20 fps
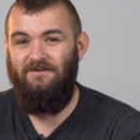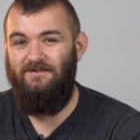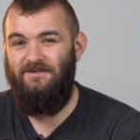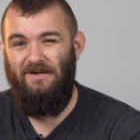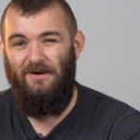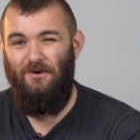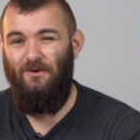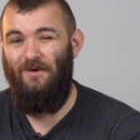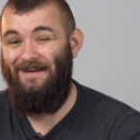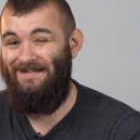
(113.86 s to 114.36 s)

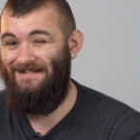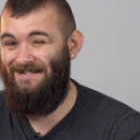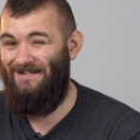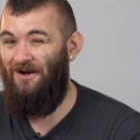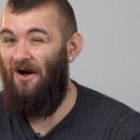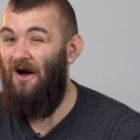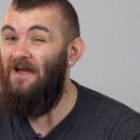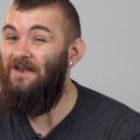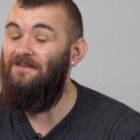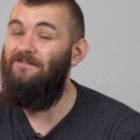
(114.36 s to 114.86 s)
So it's
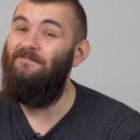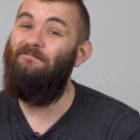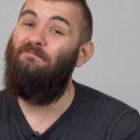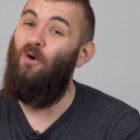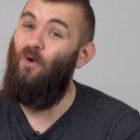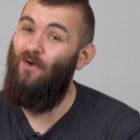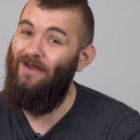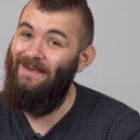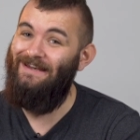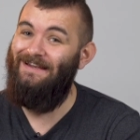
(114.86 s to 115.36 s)
kind of
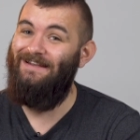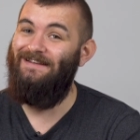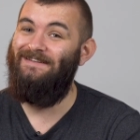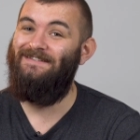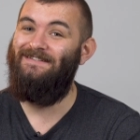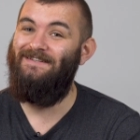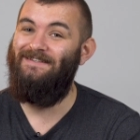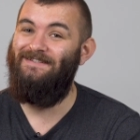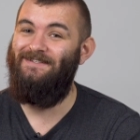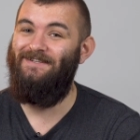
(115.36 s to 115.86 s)
pointless